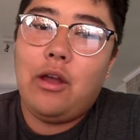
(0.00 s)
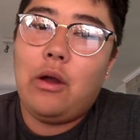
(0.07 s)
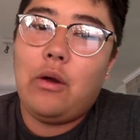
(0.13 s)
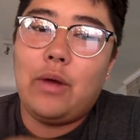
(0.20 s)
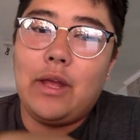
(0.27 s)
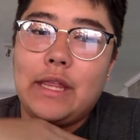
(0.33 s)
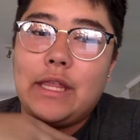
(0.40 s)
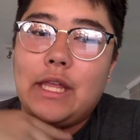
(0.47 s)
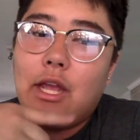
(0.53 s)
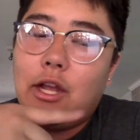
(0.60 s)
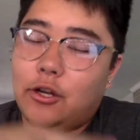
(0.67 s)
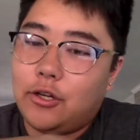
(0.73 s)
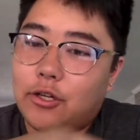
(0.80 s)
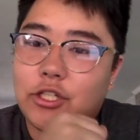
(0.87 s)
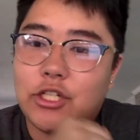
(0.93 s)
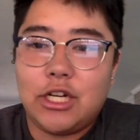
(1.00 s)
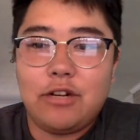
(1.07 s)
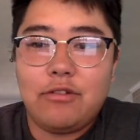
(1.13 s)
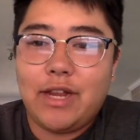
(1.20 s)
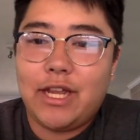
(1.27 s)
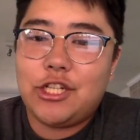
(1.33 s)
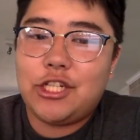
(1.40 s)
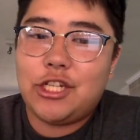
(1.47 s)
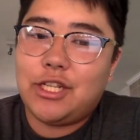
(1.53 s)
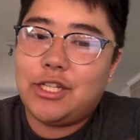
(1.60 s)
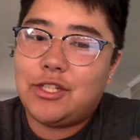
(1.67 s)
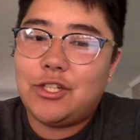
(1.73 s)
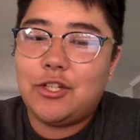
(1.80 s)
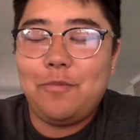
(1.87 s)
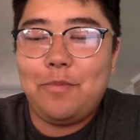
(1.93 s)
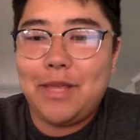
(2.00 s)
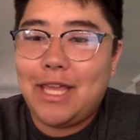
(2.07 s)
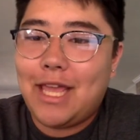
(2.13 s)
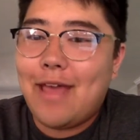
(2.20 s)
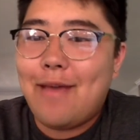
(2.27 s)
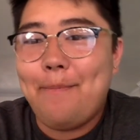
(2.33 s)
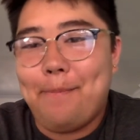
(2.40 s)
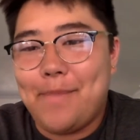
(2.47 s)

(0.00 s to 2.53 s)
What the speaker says: with Girls' Generation, 2PM,